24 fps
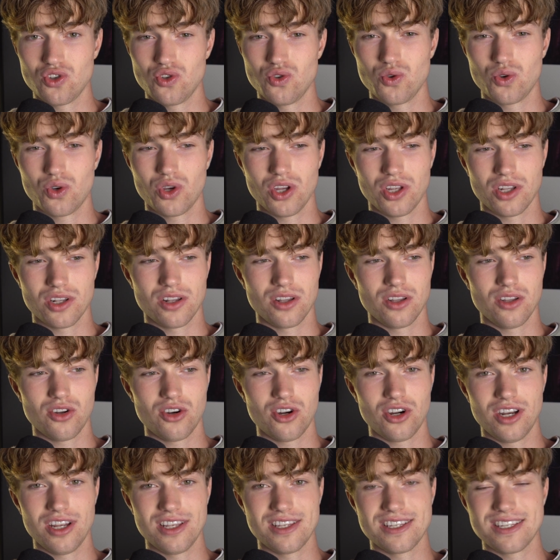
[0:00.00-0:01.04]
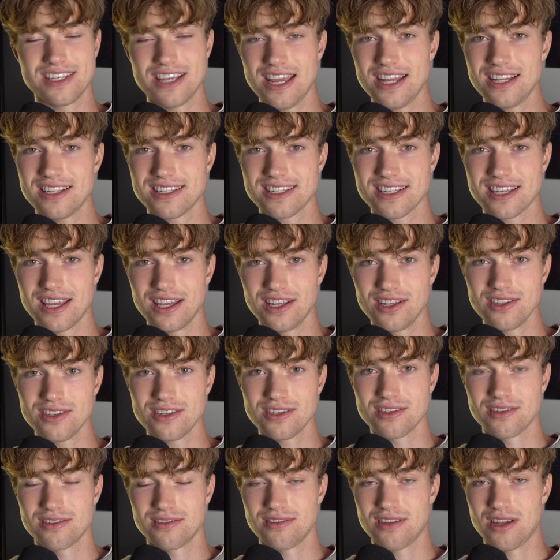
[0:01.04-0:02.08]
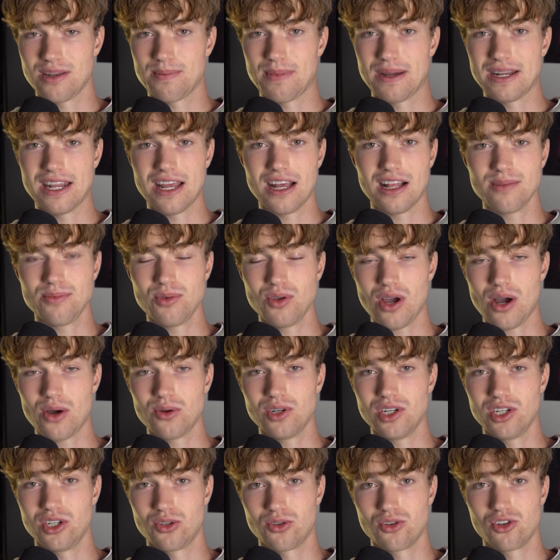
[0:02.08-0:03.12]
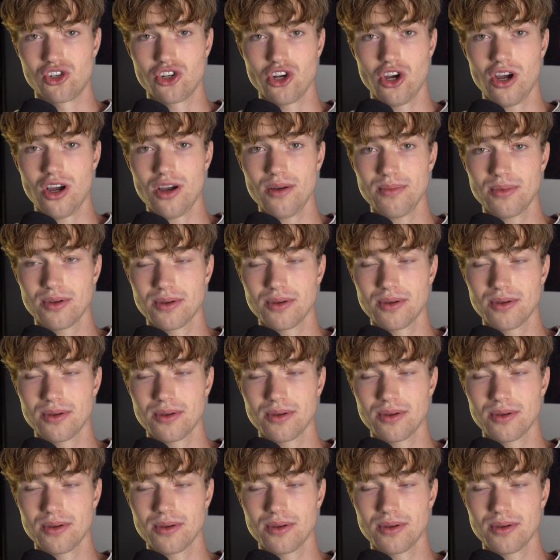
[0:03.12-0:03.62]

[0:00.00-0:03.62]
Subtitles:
You can learn insane skills that might help you out in your job.